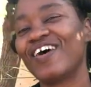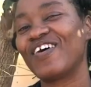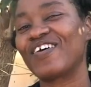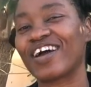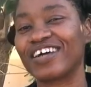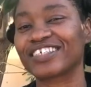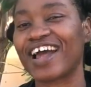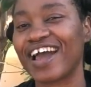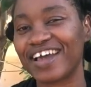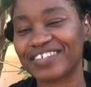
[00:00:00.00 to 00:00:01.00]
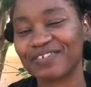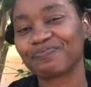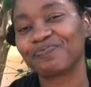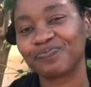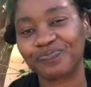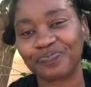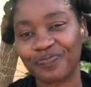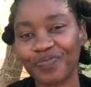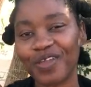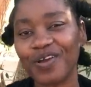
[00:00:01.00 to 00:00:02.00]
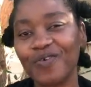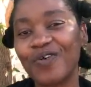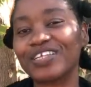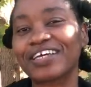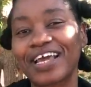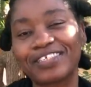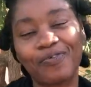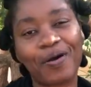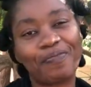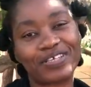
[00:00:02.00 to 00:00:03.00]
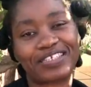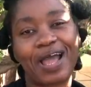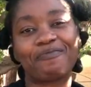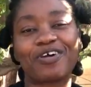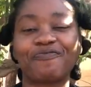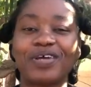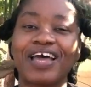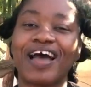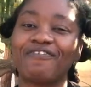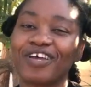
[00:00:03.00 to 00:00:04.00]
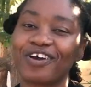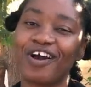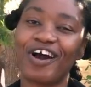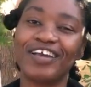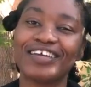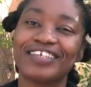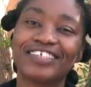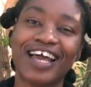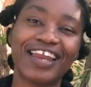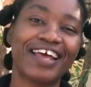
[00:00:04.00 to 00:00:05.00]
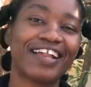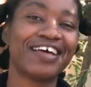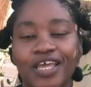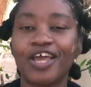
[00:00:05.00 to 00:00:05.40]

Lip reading: Oh gosh, guys, what a cat of one post time we've been having on the channel.